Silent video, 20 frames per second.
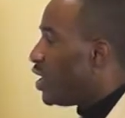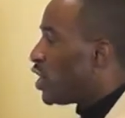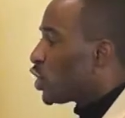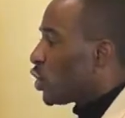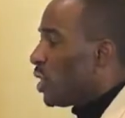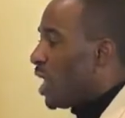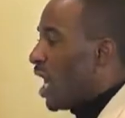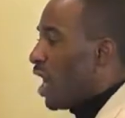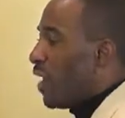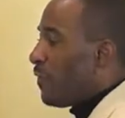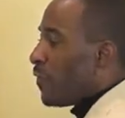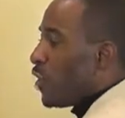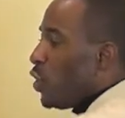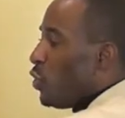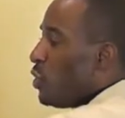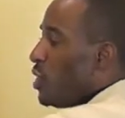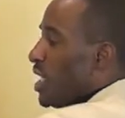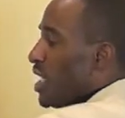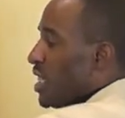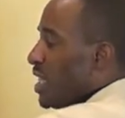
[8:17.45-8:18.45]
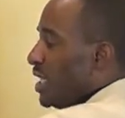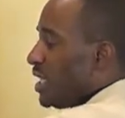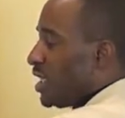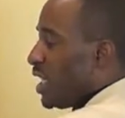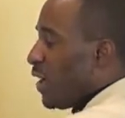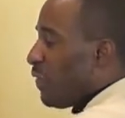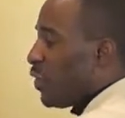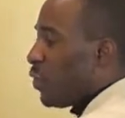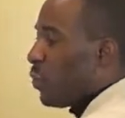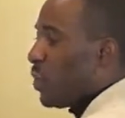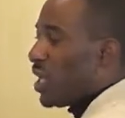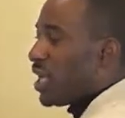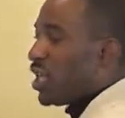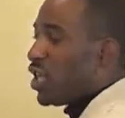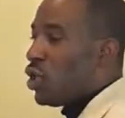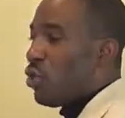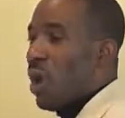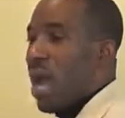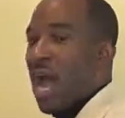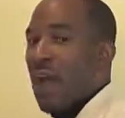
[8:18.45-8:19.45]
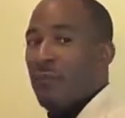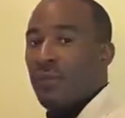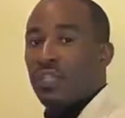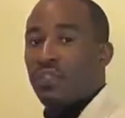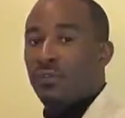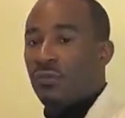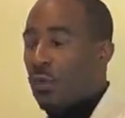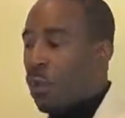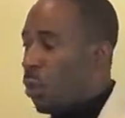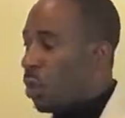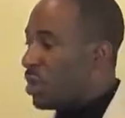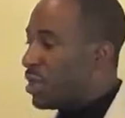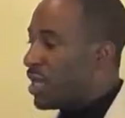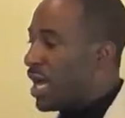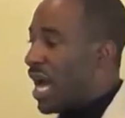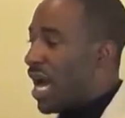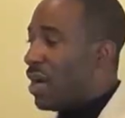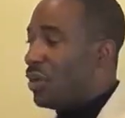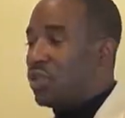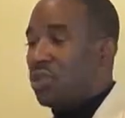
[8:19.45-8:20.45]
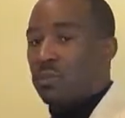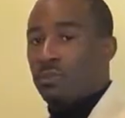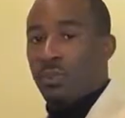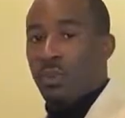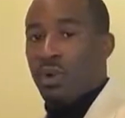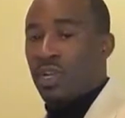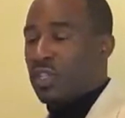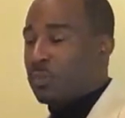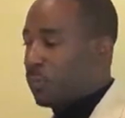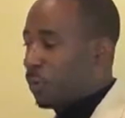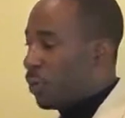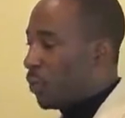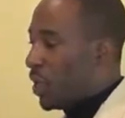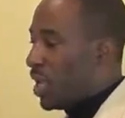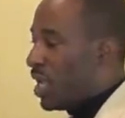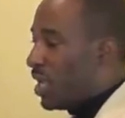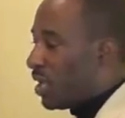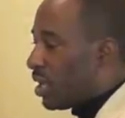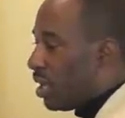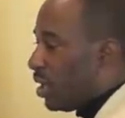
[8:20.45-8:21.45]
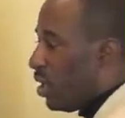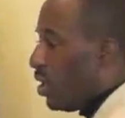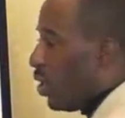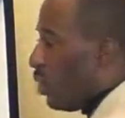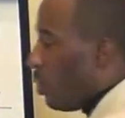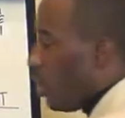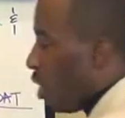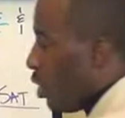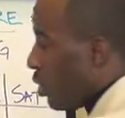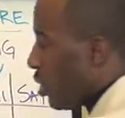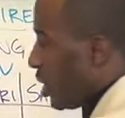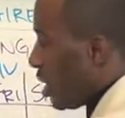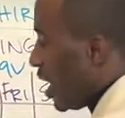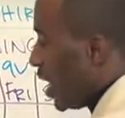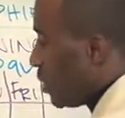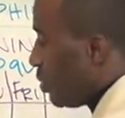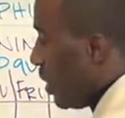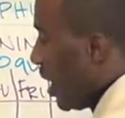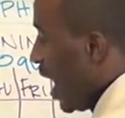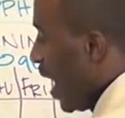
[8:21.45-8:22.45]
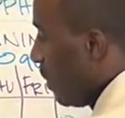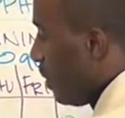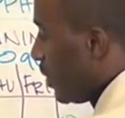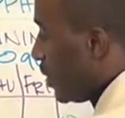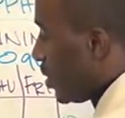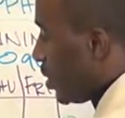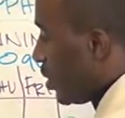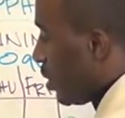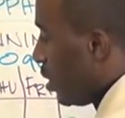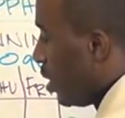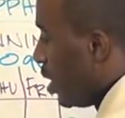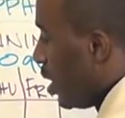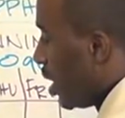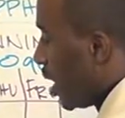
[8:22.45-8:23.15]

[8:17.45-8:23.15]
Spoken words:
So now, if you did this every week and you average 4,000 points per week, well, guess what happens here?